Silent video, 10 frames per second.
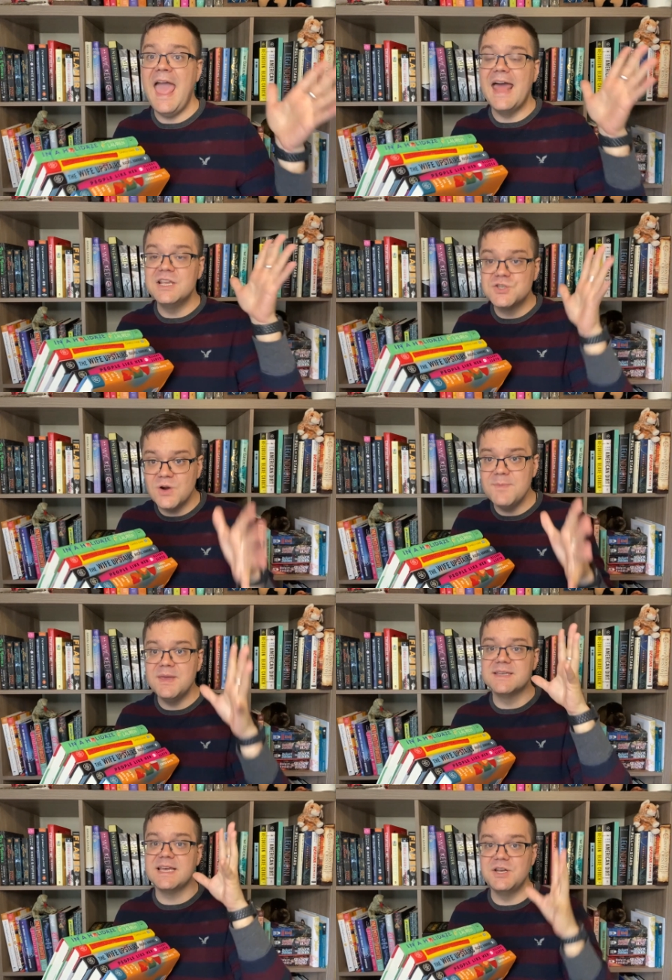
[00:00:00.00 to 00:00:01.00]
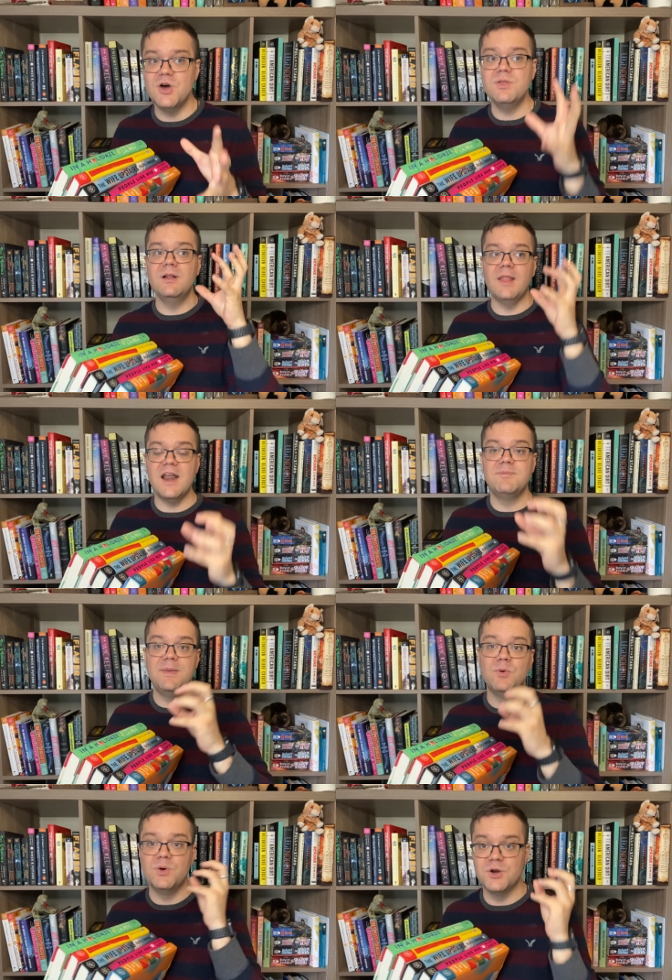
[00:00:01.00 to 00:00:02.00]
And it's great because I know that a lot of
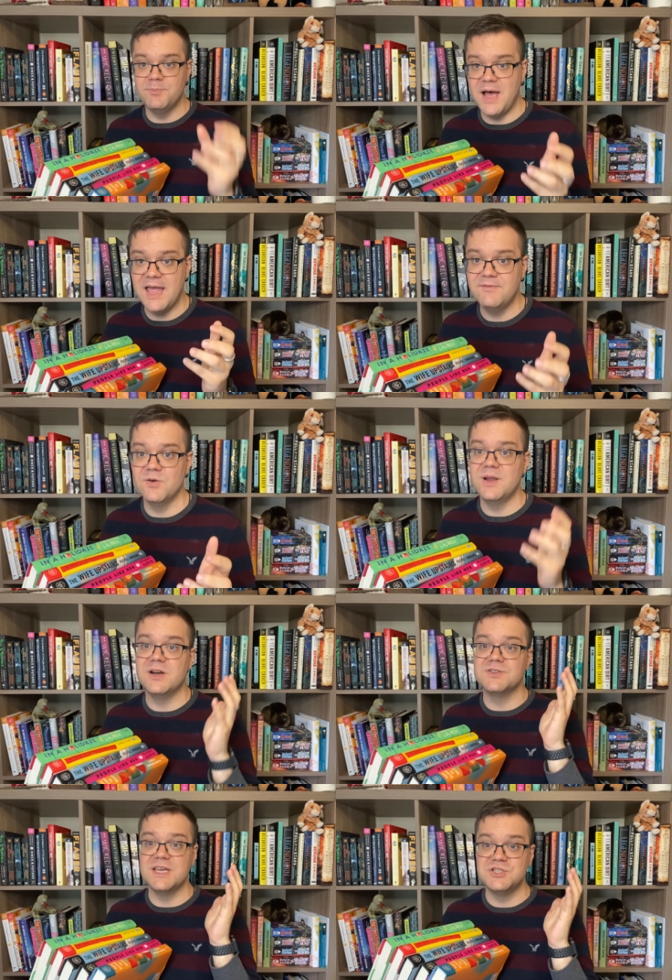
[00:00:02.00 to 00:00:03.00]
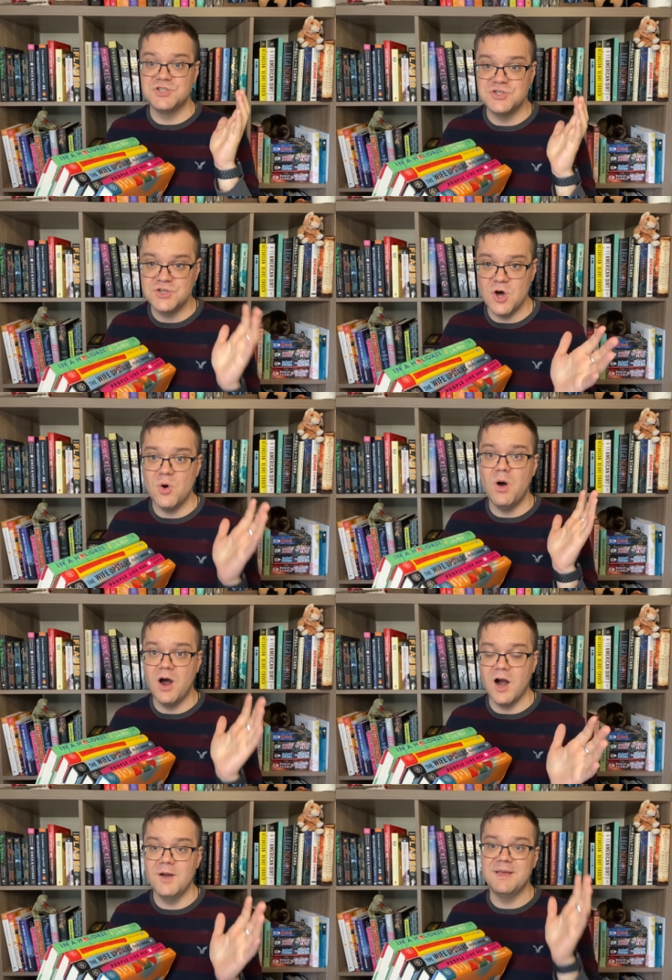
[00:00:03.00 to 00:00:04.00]
people, when you're buying for readers, it's so
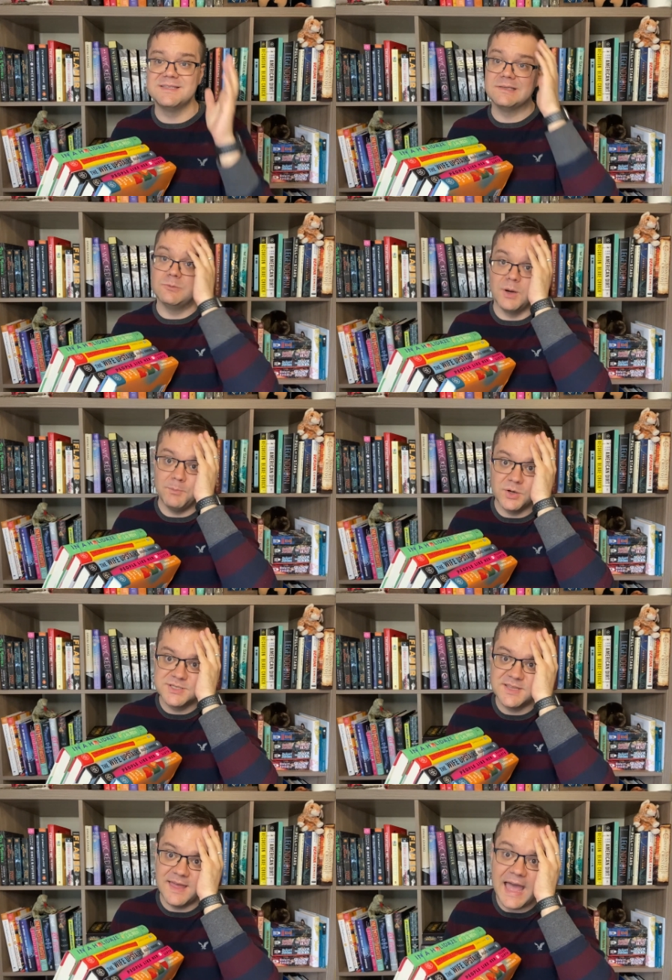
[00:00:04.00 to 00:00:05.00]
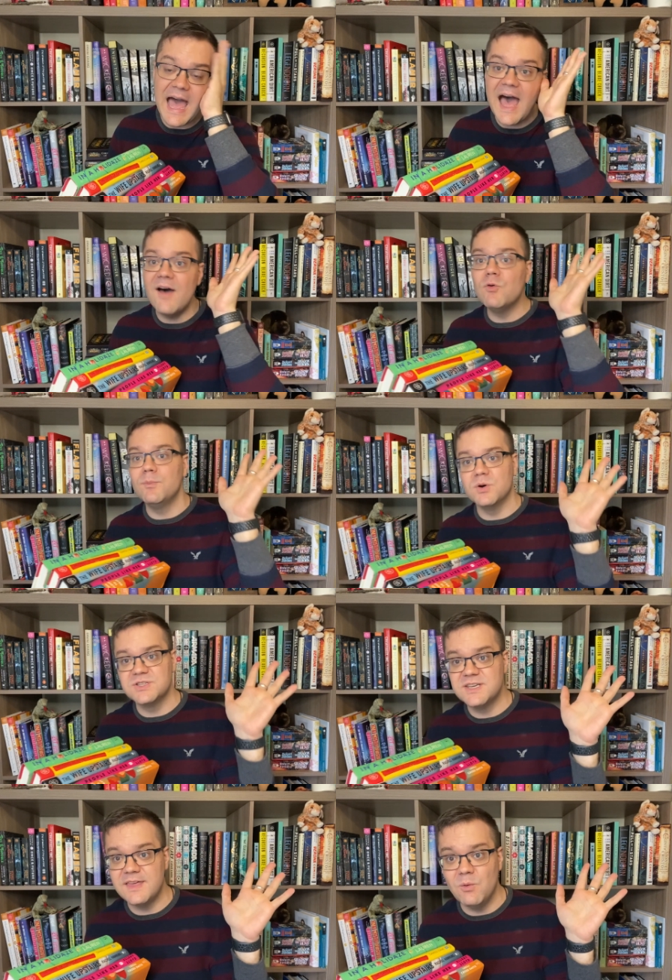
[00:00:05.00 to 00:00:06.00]
hard because it's like, what books do they have? What
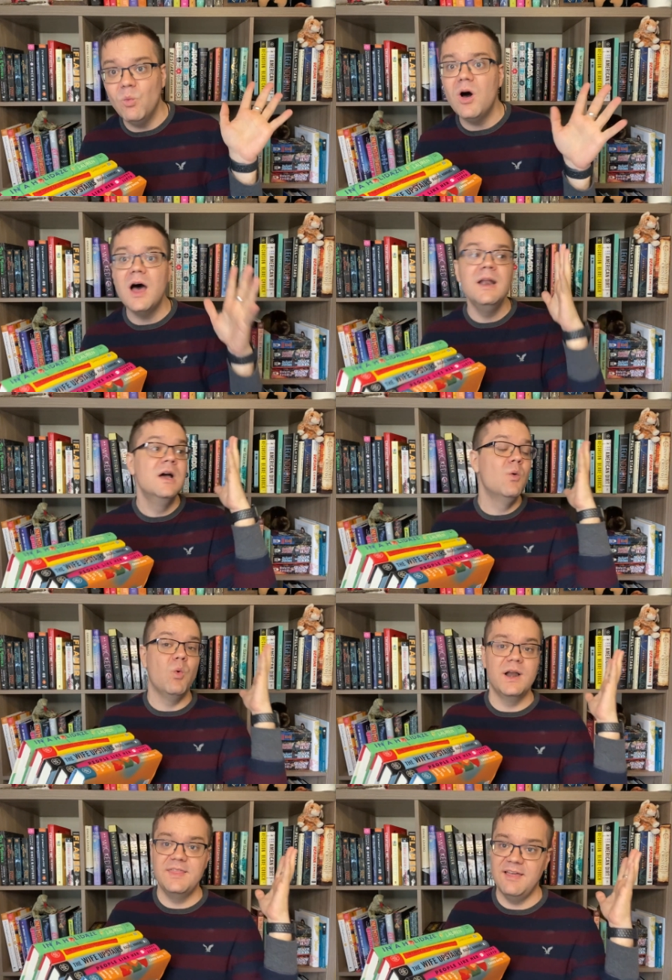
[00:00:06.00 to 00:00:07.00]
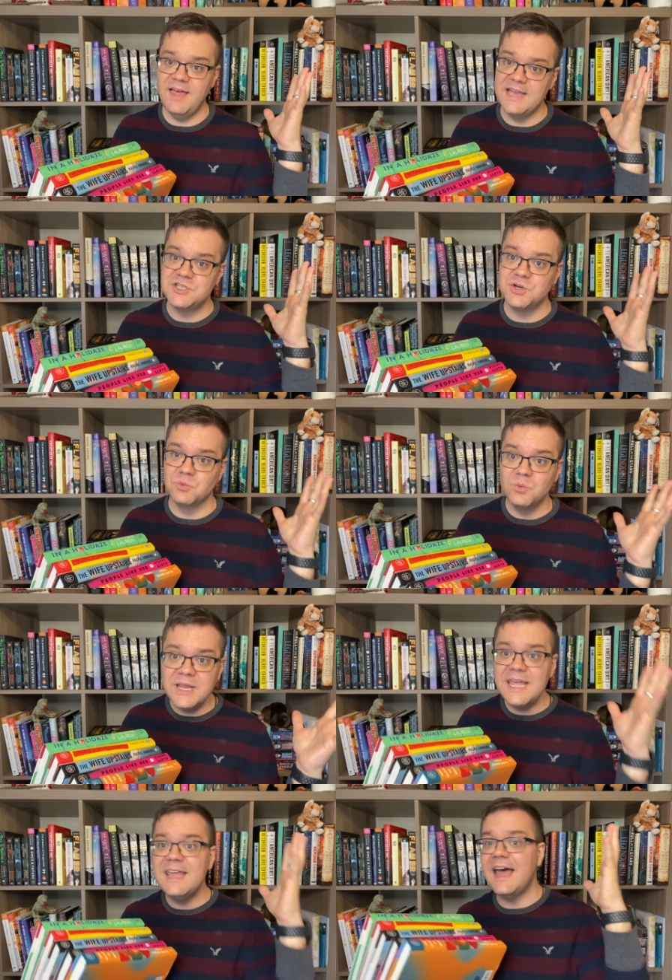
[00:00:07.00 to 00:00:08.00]
books do they want? What do they like to
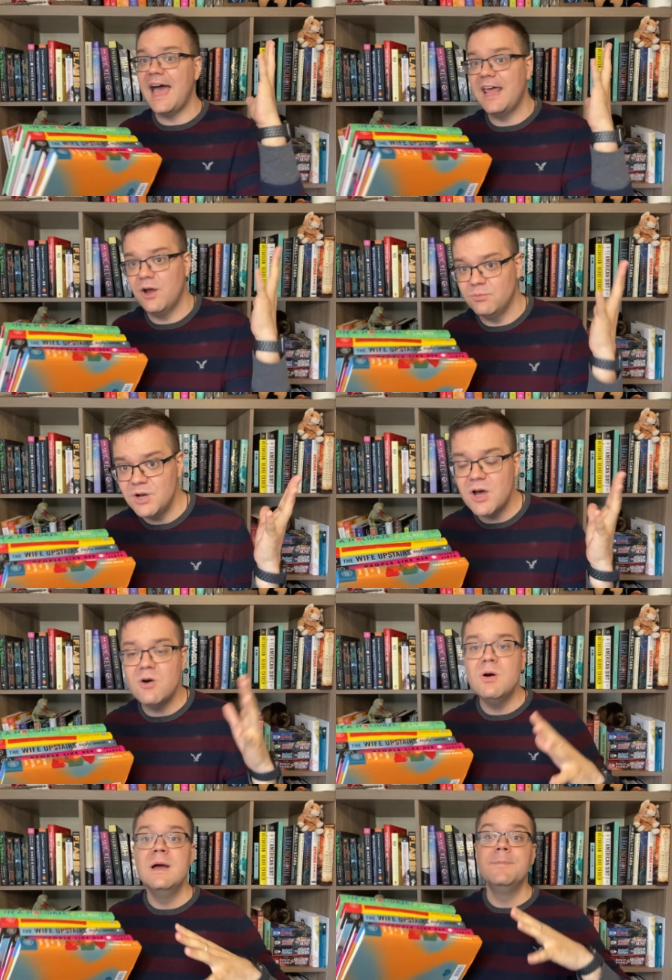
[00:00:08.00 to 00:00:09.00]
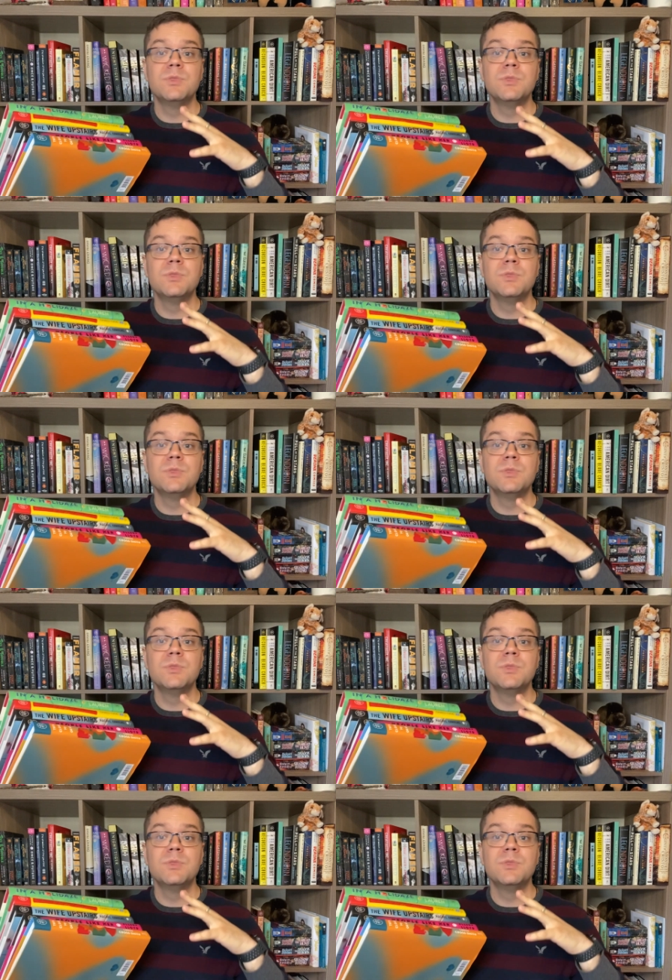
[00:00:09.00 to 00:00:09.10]
read? I don't know.